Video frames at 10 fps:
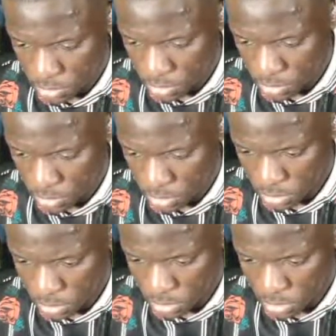So,
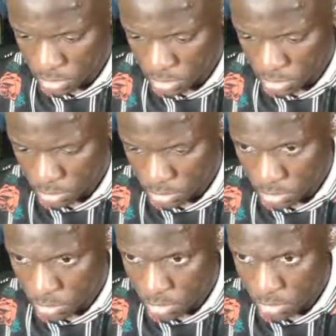
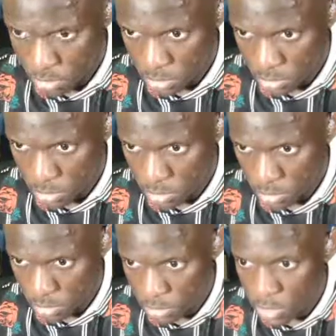but the best way I can like
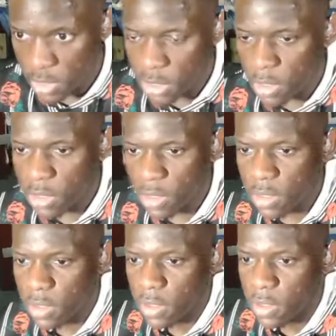guess is what's about to
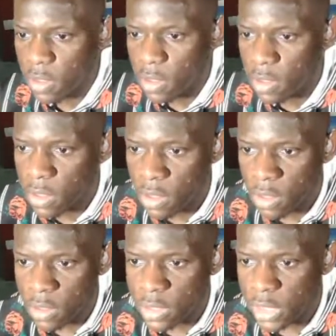happen is like we were
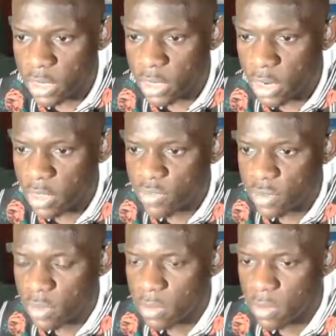saying earlier, he's about to
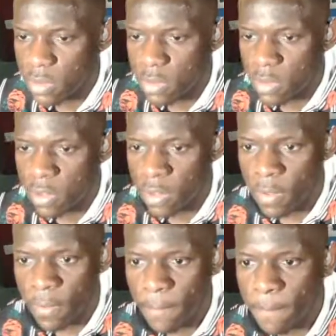try to recruit
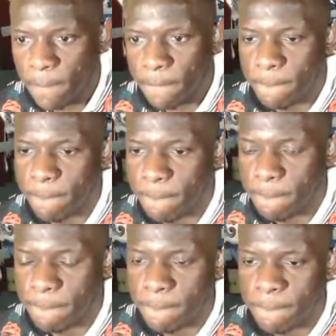all the national
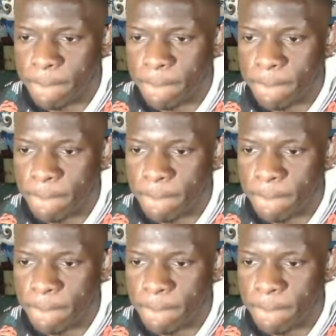level hunters